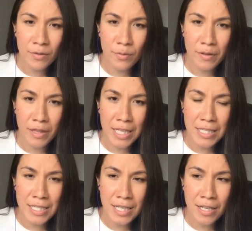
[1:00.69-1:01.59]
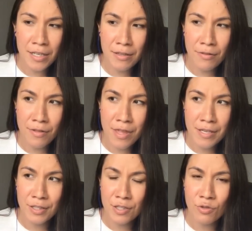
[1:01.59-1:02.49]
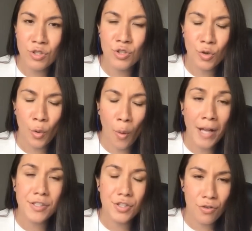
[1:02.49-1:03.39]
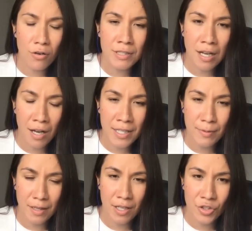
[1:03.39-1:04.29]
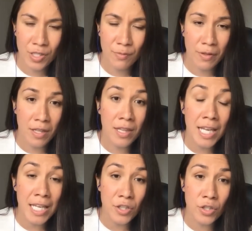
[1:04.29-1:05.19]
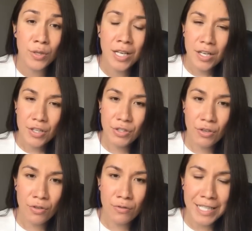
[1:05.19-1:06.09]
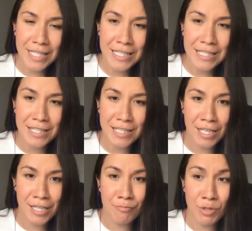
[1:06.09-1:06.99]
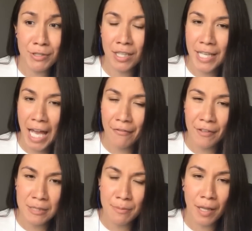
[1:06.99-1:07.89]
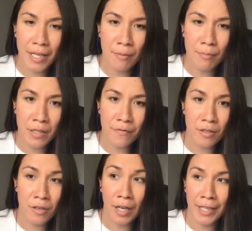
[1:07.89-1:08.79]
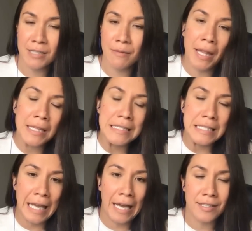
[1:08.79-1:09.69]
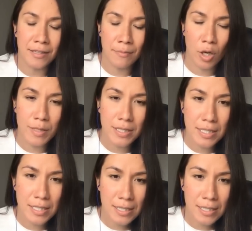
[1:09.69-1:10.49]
with India, there's still quite strong ties with countries within the EU. So is New Delhi having to play a bit of a balancing act at the moment?